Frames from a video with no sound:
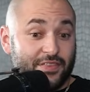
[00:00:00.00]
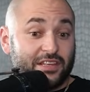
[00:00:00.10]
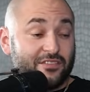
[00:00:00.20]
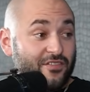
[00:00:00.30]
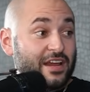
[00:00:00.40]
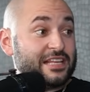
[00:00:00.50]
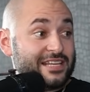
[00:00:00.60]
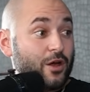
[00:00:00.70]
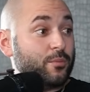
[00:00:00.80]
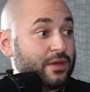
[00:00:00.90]
think the
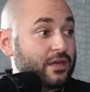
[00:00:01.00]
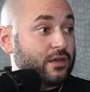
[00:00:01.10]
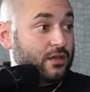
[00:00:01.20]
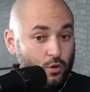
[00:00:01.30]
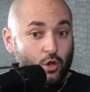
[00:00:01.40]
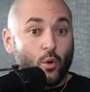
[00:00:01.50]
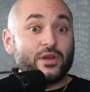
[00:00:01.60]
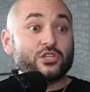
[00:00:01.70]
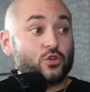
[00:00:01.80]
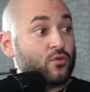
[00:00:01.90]
finance helped me, you know,
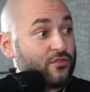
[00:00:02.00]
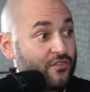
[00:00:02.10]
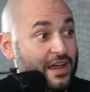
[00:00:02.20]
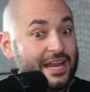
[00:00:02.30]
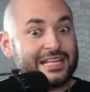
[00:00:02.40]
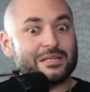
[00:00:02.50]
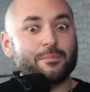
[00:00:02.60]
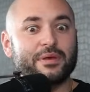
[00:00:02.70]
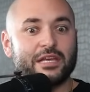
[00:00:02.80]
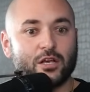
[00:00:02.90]
going to school for finance
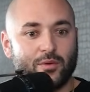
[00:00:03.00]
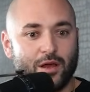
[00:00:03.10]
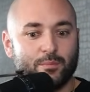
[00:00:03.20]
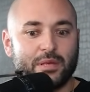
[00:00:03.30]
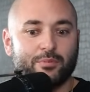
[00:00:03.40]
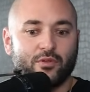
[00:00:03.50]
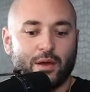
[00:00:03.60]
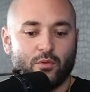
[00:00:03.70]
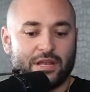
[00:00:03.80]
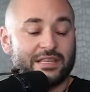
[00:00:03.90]
and being around people
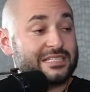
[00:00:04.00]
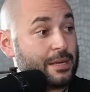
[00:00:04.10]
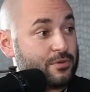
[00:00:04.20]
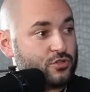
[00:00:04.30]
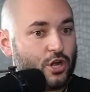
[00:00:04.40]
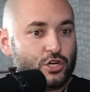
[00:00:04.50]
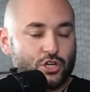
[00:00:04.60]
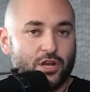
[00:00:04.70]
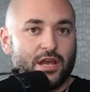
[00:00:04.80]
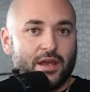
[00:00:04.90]
that were in this type of
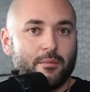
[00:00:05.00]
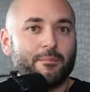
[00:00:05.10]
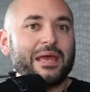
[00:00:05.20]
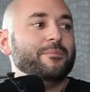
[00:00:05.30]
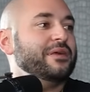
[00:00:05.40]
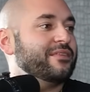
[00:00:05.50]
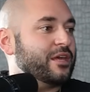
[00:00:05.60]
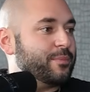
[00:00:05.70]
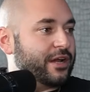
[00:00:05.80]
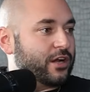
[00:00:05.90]
structure made me think